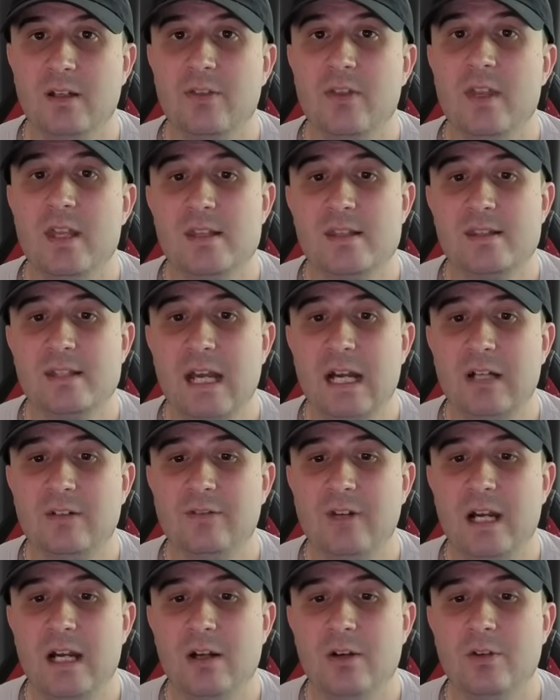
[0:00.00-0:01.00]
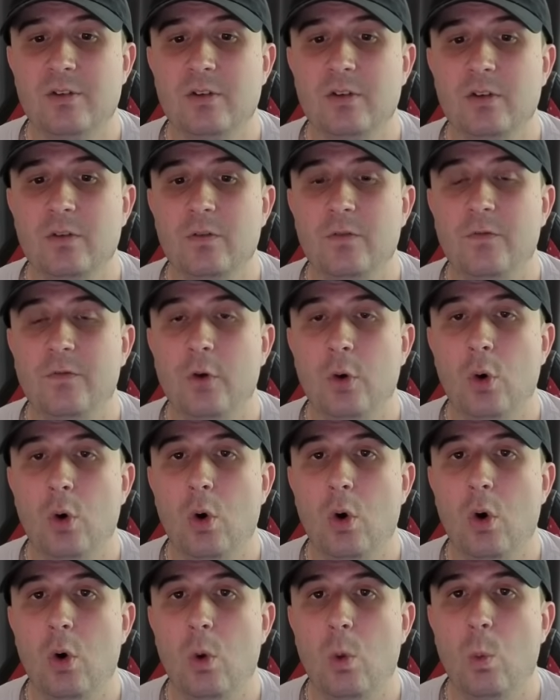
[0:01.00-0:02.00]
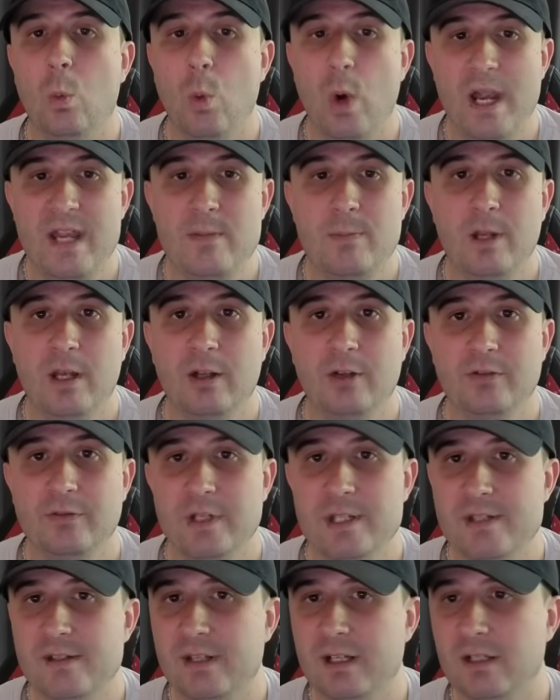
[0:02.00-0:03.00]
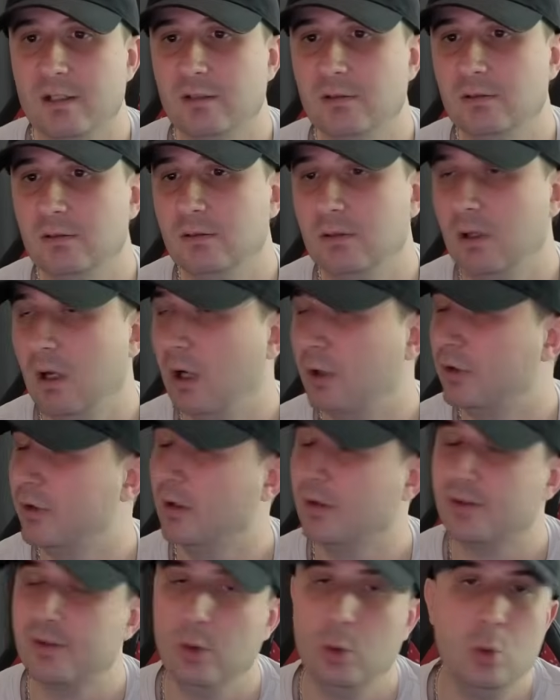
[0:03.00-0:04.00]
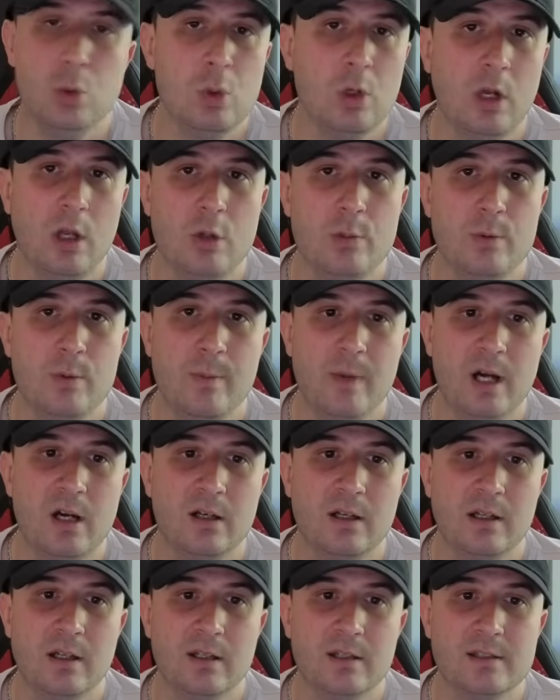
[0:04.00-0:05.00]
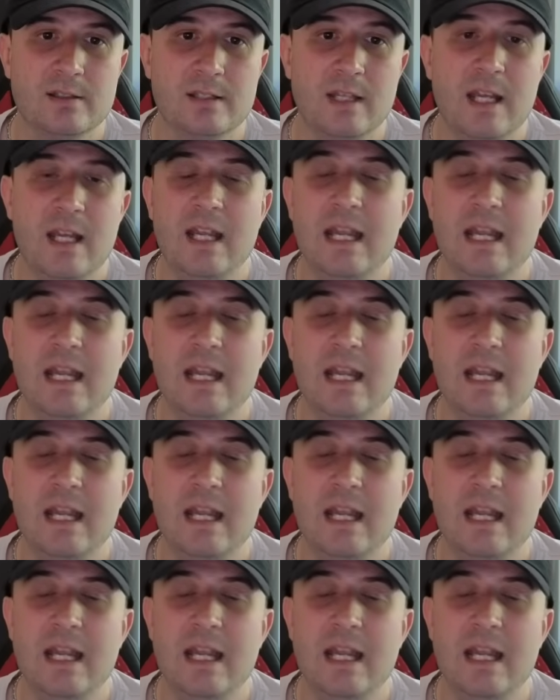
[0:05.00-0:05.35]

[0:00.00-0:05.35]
This sat around for way below retail across all global markets.